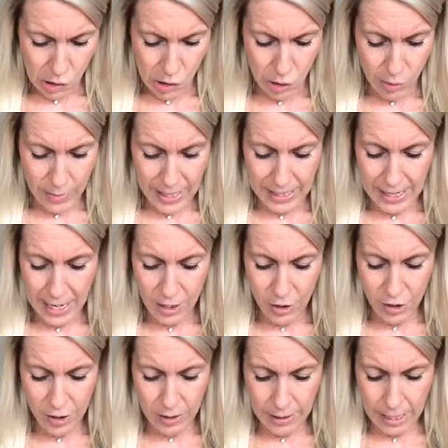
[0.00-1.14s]
Oh my
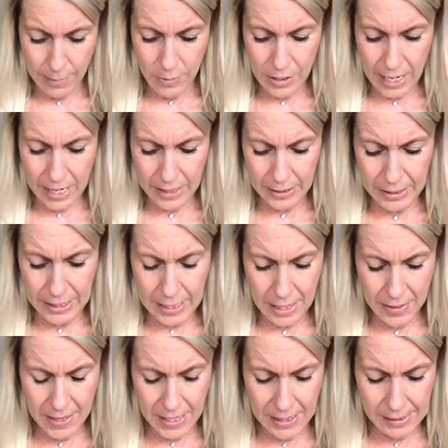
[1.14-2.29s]
gosh, I'm kind of looking
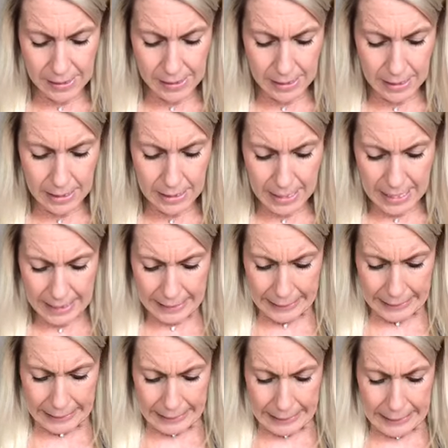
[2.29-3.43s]
at these.
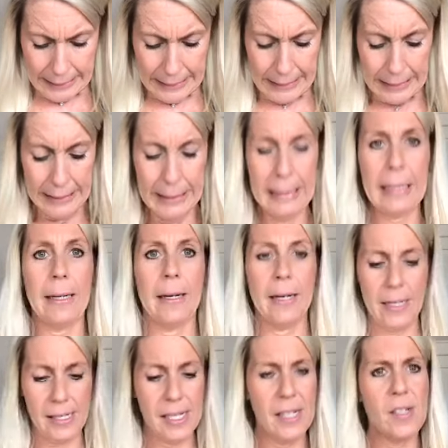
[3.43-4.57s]
Eey,
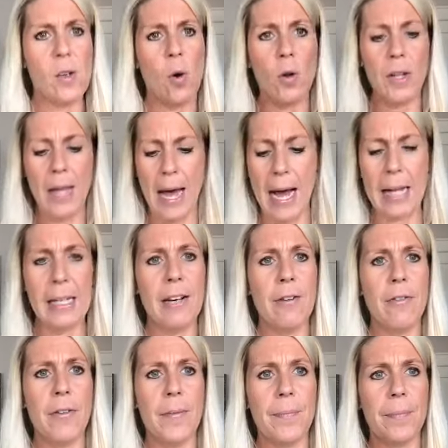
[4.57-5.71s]
is this Old
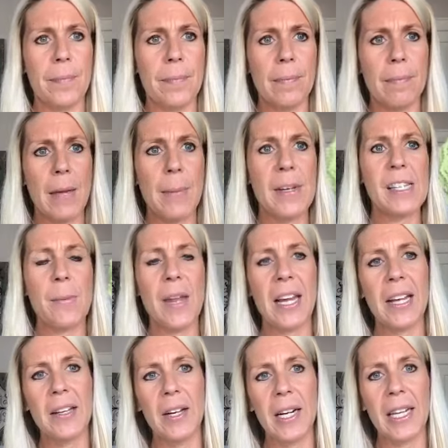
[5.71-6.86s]
Olive? Maybe somebody
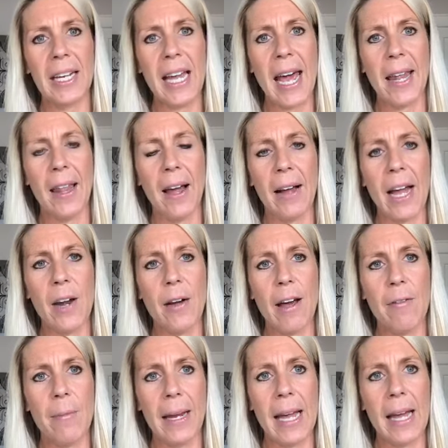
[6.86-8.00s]
can look in the catalog. I don't
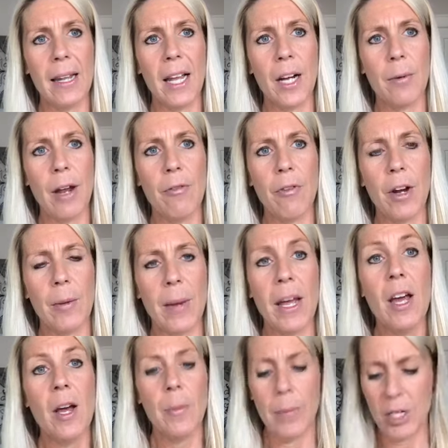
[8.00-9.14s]
have my catalog right in front of me,
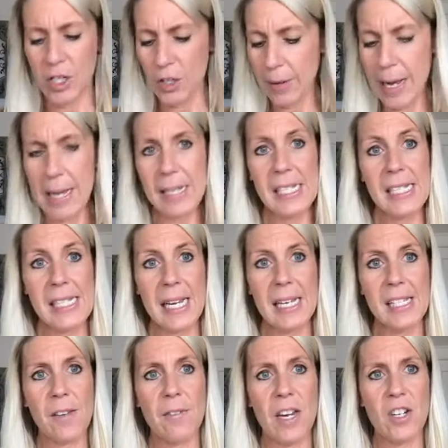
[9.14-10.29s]
but you get
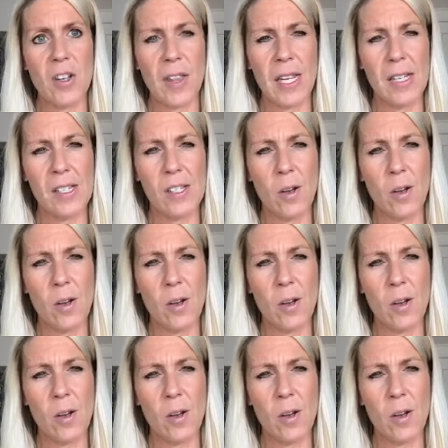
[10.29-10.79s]
6 of each of these.